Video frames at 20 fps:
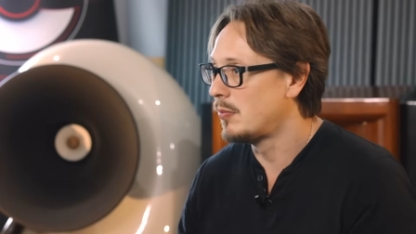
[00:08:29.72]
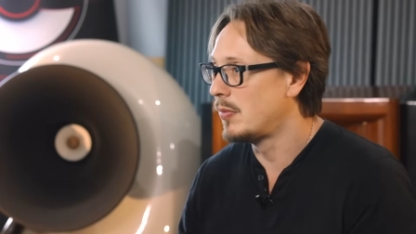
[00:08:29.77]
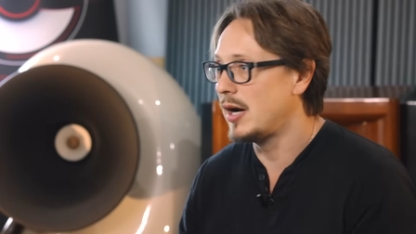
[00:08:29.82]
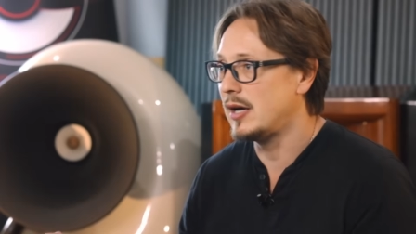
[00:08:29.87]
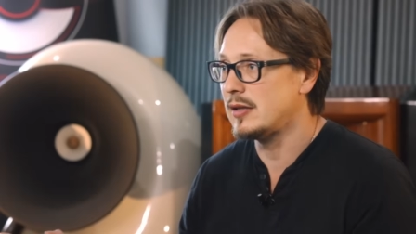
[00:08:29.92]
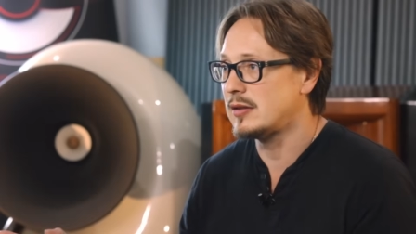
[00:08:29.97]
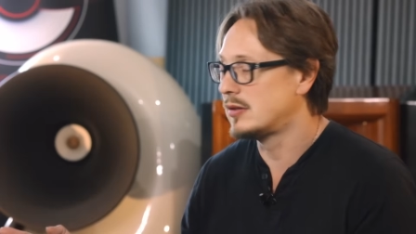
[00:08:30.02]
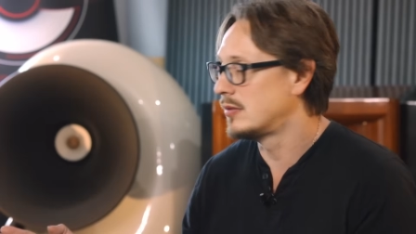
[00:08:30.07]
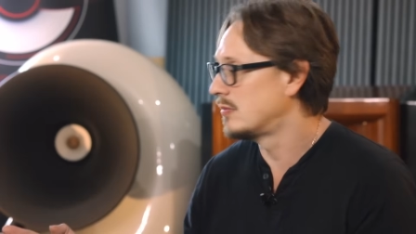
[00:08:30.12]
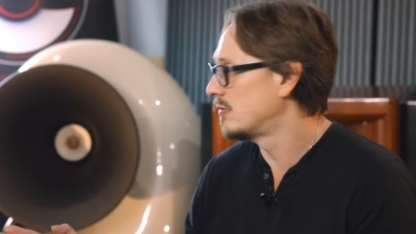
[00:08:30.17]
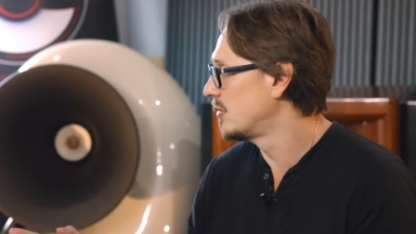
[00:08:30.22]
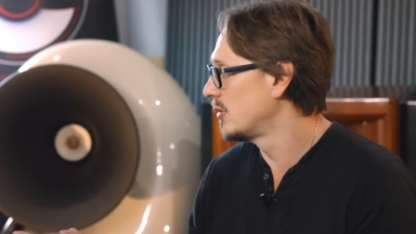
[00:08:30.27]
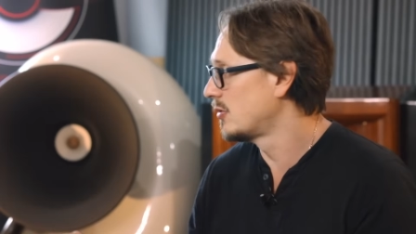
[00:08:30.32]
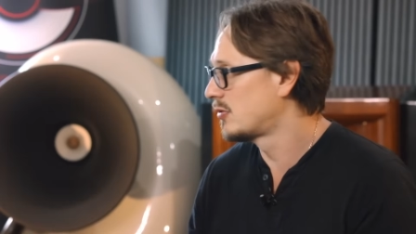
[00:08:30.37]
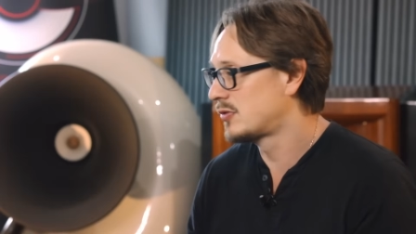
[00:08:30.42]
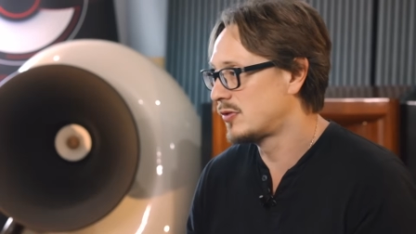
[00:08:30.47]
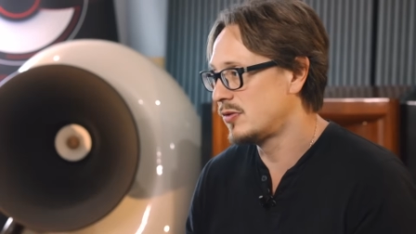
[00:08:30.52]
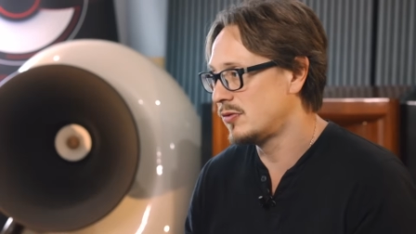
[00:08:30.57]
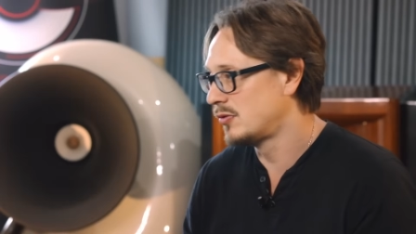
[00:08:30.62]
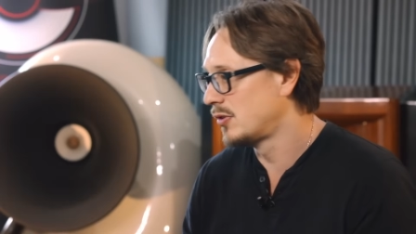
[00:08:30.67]
but
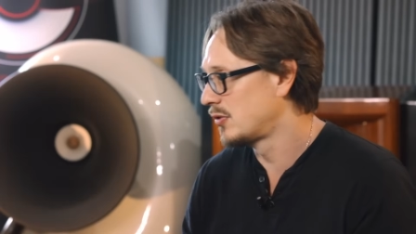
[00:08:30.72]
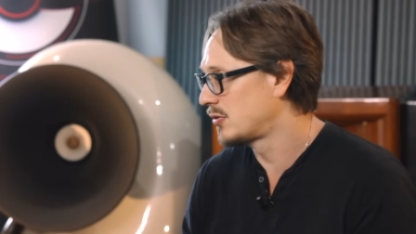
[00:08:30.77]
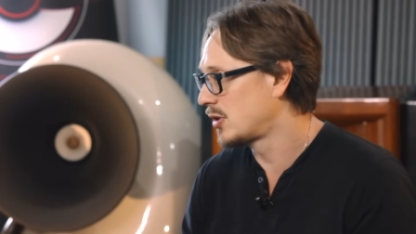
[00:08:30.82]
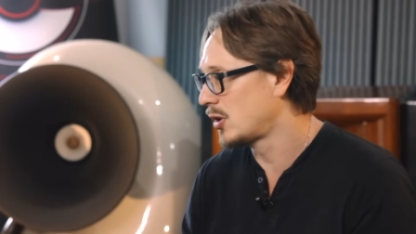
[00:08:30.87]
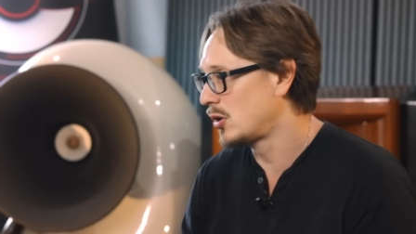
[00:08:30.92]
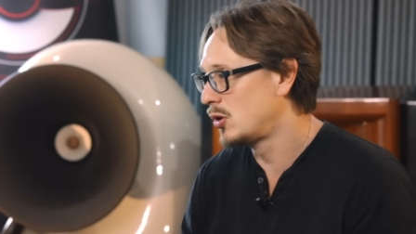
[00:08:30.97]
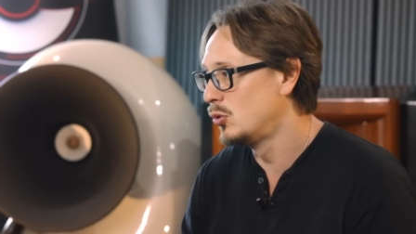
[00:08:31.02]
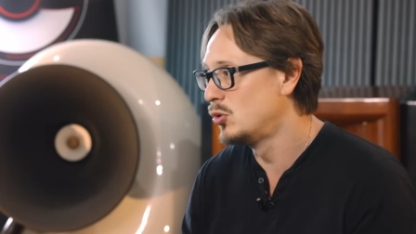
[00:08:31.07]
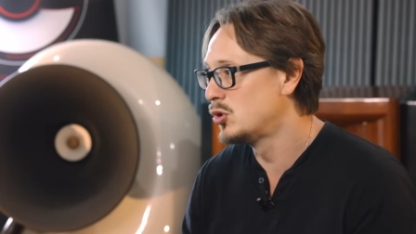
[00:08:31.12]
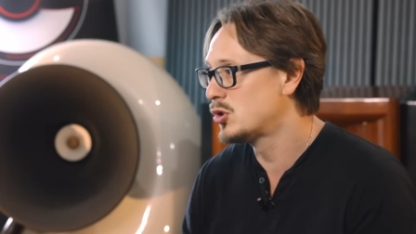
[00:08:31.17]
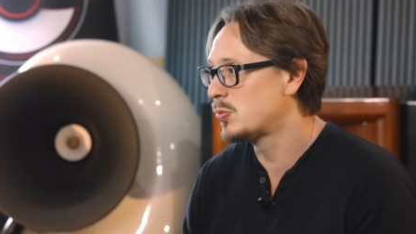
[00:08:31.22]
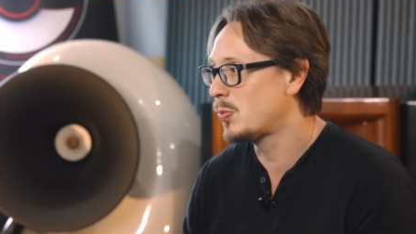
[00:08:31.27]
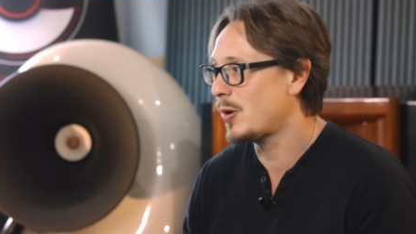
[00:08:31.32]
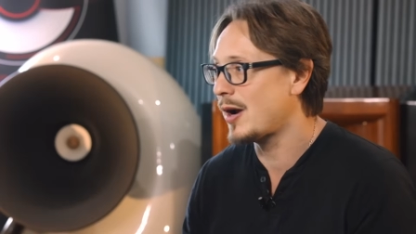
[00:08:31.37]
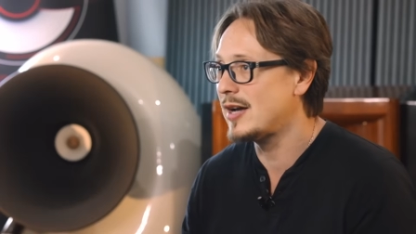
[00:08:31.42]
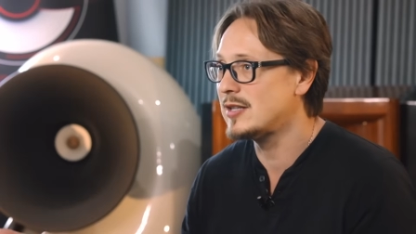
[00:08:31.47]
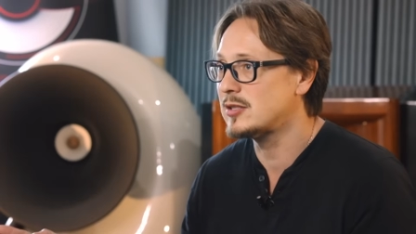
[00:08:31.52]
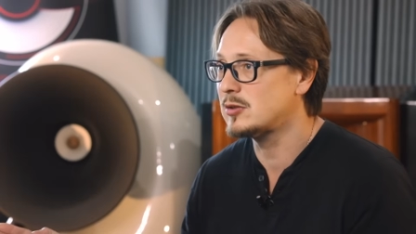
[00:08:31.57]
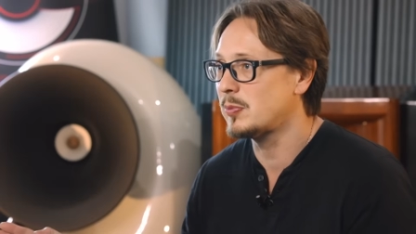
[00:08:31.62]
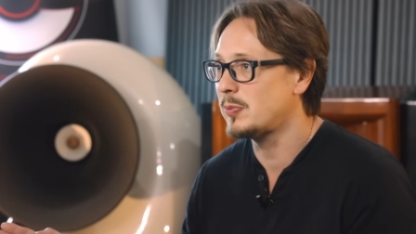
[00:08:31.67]
with, with the huge
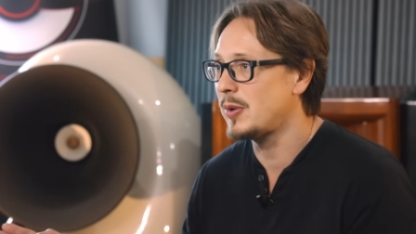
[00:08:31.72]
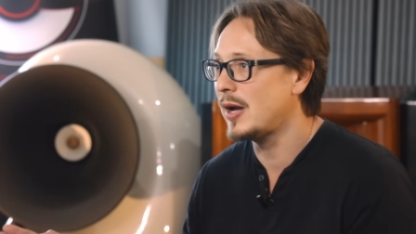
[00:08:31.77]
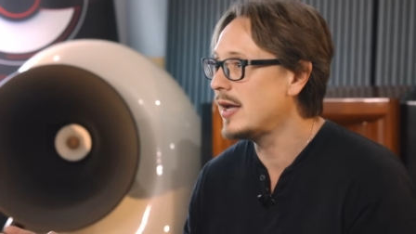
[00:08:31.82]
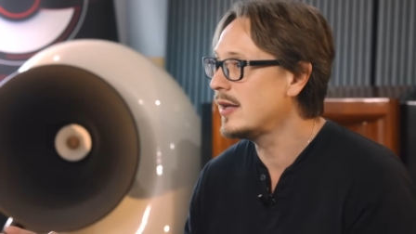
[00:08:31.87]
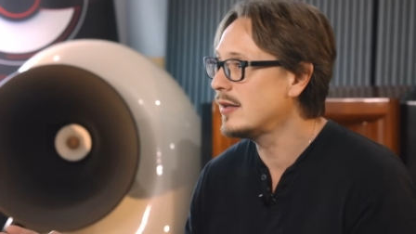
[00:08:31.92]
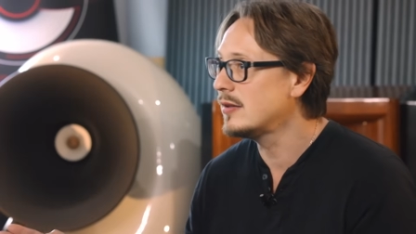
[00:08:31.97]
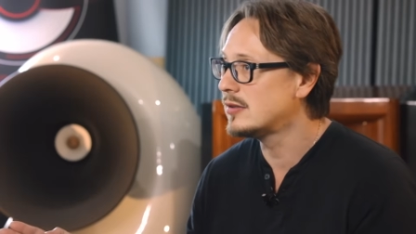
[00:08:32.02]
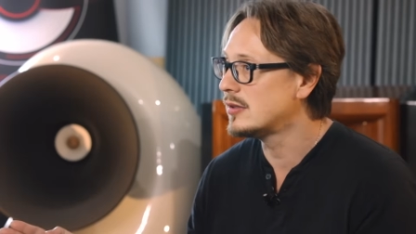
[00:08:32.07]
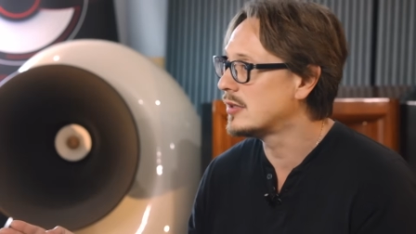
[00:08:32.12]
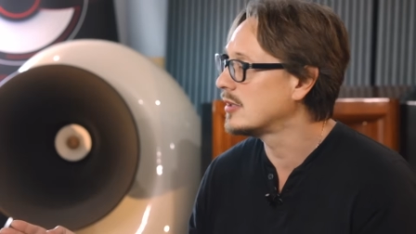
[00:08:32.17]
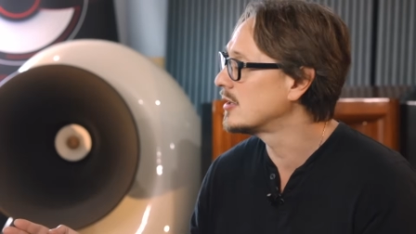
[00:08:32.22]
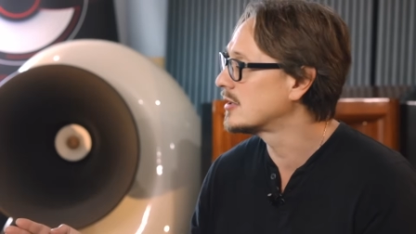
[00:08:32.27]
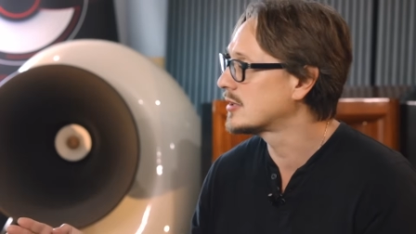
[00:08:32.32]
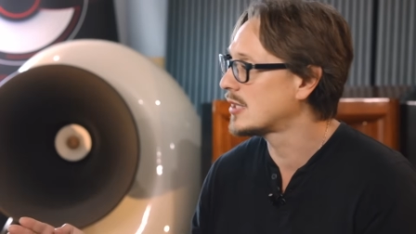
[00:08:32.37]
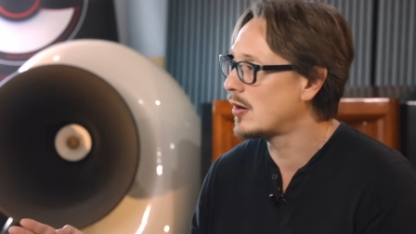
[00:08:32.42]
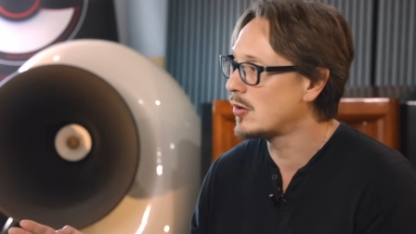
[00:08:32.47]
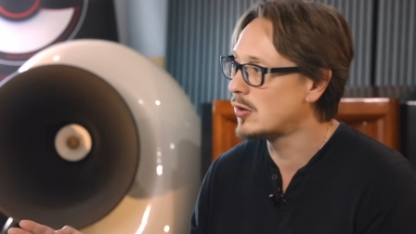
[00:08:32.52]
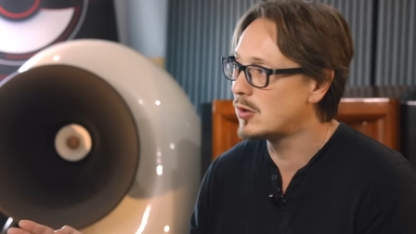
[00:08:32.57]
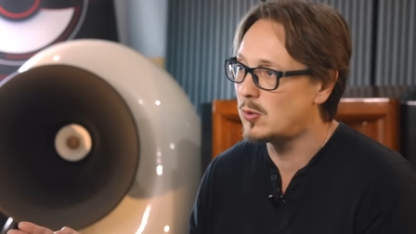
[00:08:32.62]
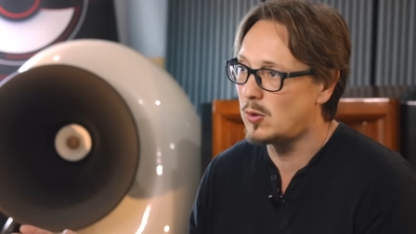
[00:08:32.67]
price to pay, the
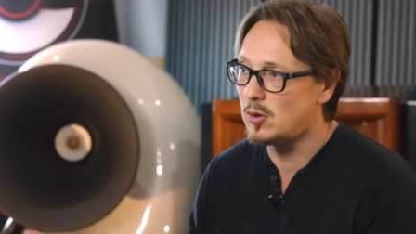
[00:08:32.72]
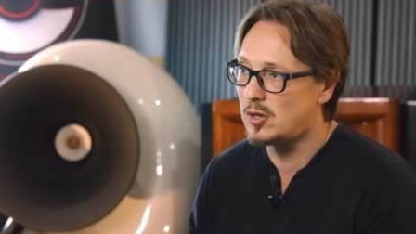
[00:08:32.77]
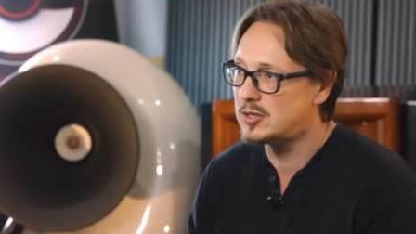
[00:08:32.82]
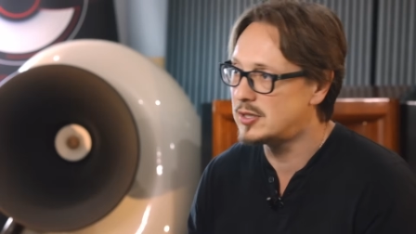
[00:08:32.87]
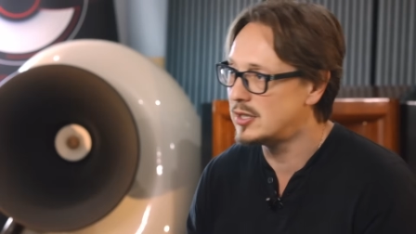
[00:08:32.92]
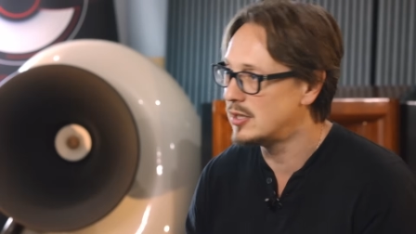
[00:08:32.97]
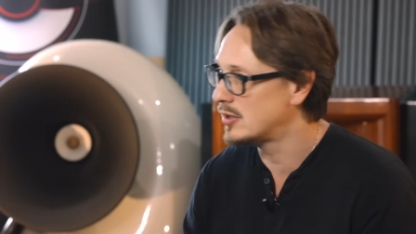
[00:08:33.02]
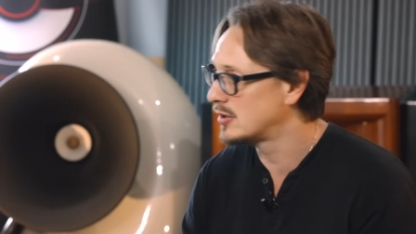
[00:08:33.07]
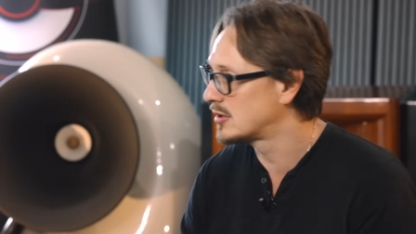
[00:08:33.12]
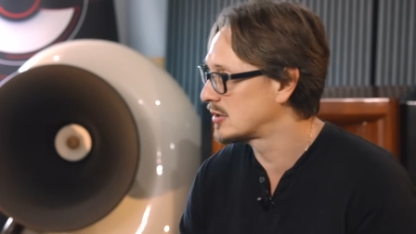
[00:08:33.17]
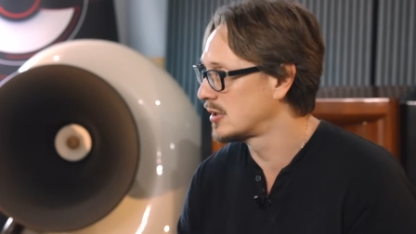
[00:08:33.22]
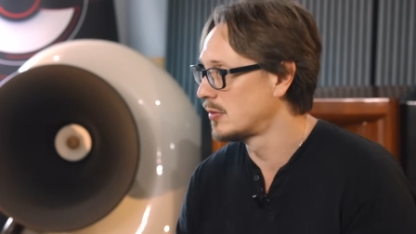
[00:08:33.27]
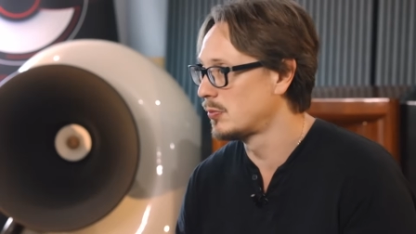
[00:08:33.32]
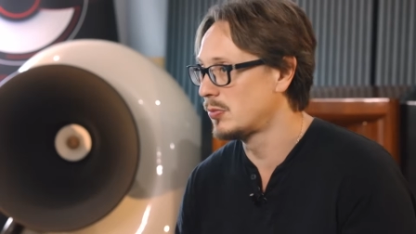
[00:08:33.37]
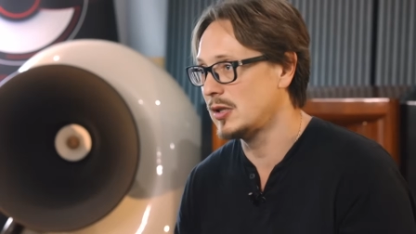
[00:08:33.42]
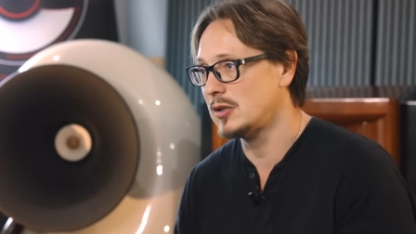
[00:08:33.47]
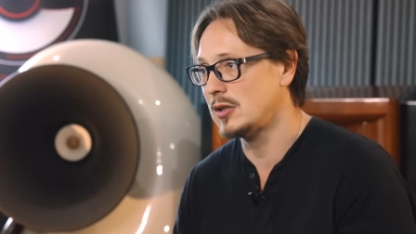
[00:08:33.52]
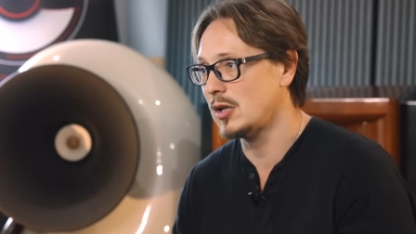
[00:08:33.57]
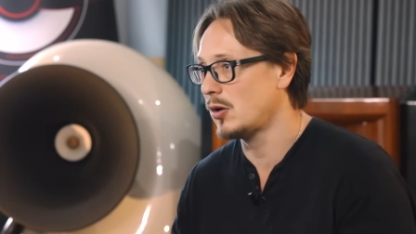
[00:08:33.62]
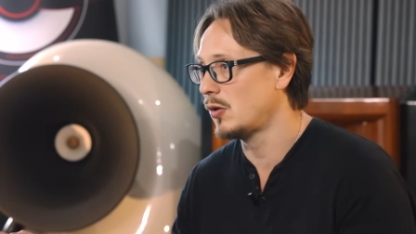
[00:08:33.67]
sound quality is
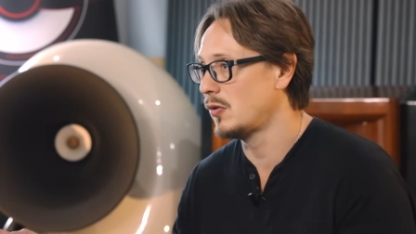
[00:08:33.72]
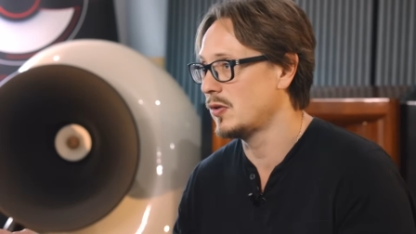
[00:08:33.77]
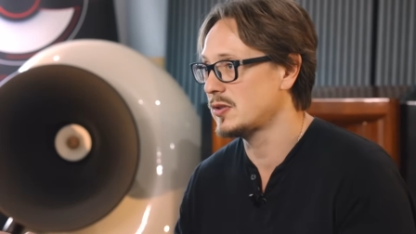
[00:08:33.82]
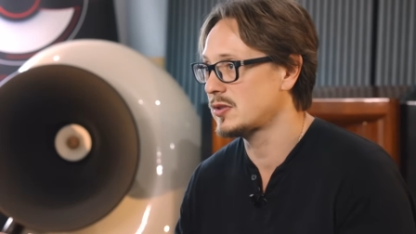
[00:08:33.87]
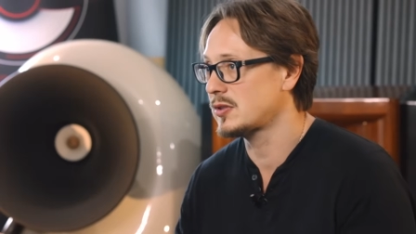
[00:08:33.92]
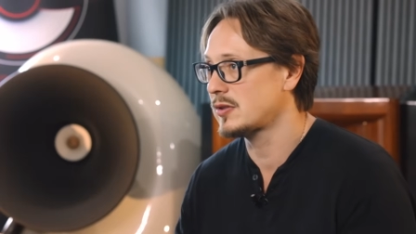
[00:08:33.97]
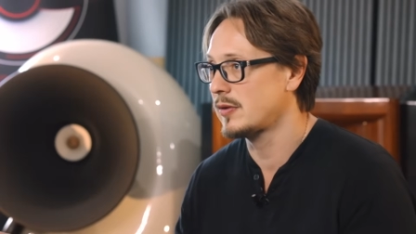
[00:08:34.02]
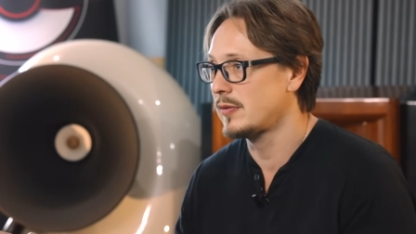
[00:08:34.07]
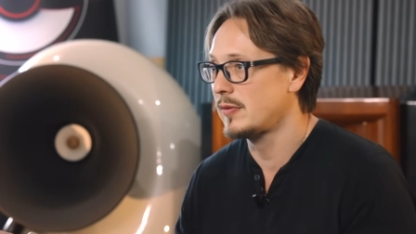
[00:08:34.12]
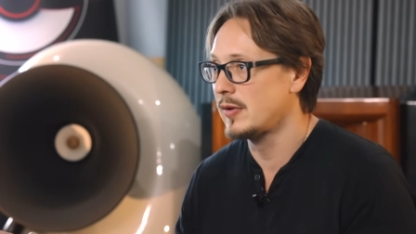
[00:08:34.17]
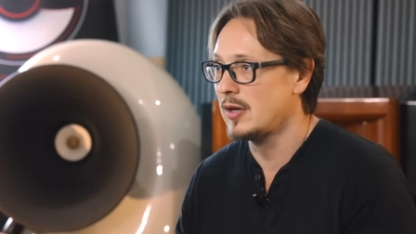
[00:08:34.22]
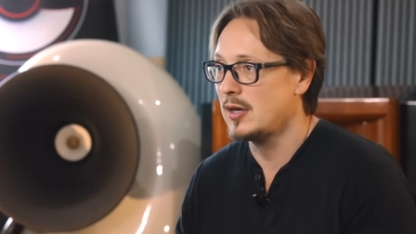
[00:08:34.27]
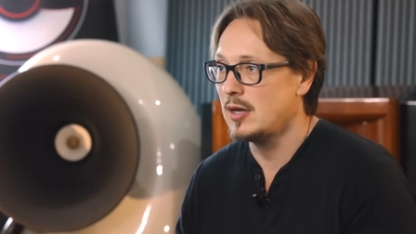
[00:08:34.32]
simply the lowest.